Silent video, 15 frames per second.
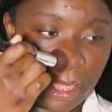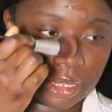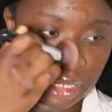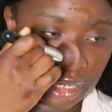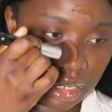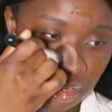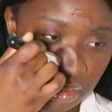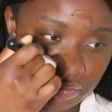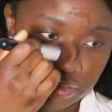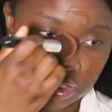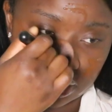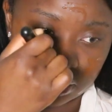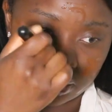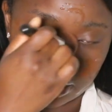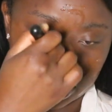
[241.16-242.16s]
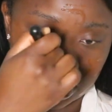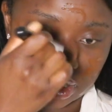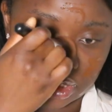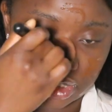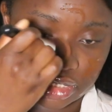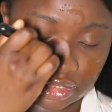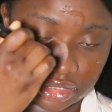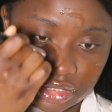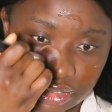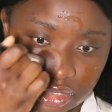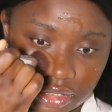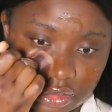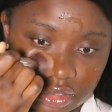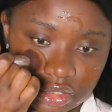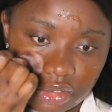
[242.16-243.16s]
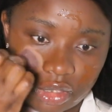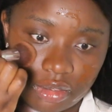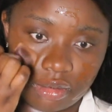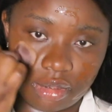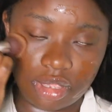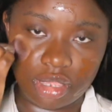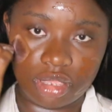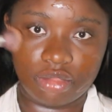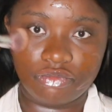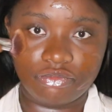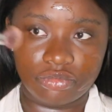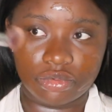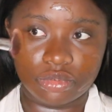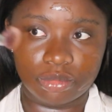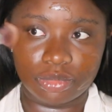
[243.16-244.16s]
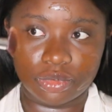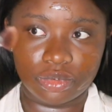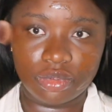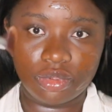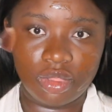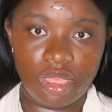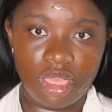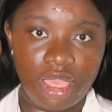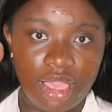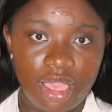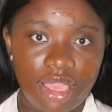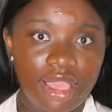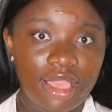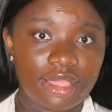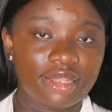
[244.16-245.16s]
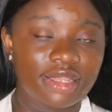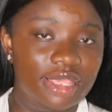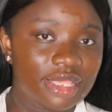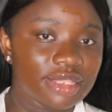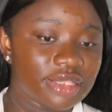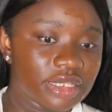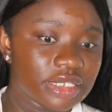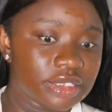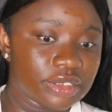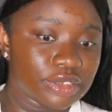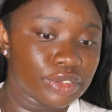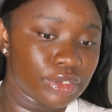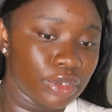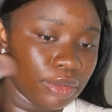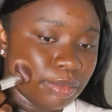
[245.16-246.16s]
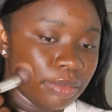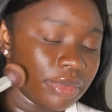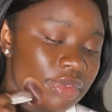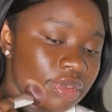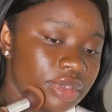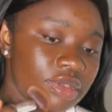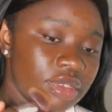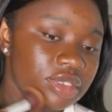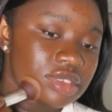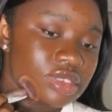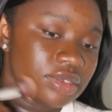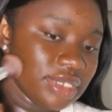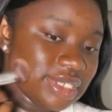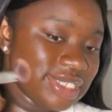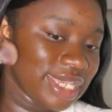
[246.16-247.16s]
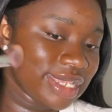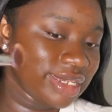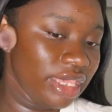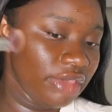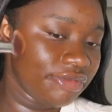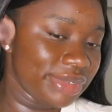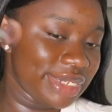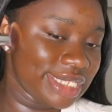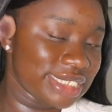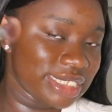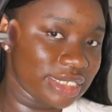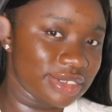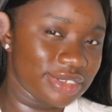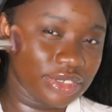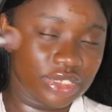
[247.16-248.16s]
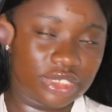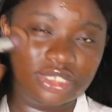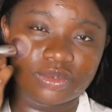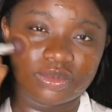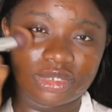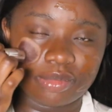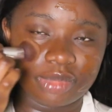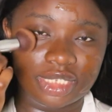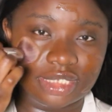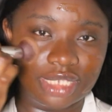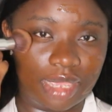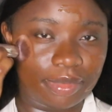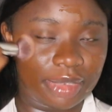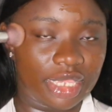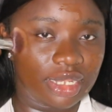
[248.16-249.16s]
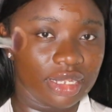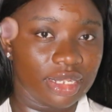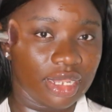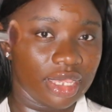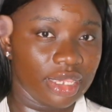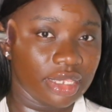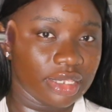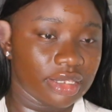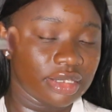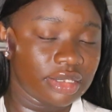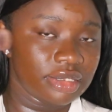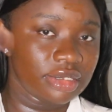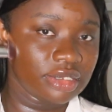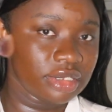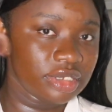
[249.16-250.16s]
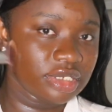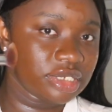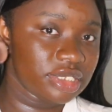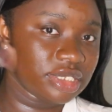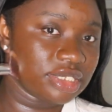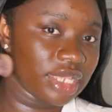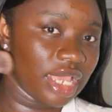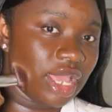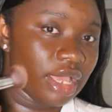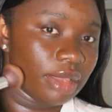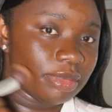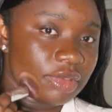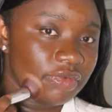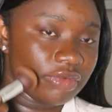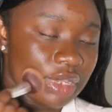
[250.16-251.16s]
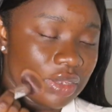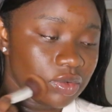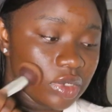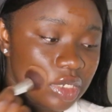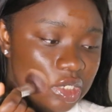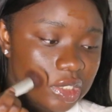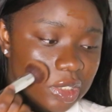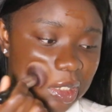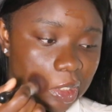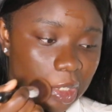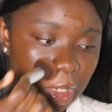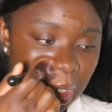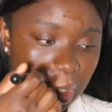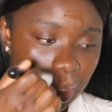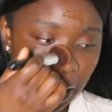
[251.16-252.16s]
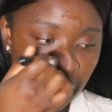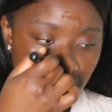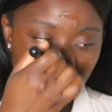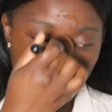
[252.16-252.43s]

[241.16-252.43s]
And I love these brushes. They're so like affordable and it does the job. So the technique for this is you just want to be dabbing. Like just dab the foundation in.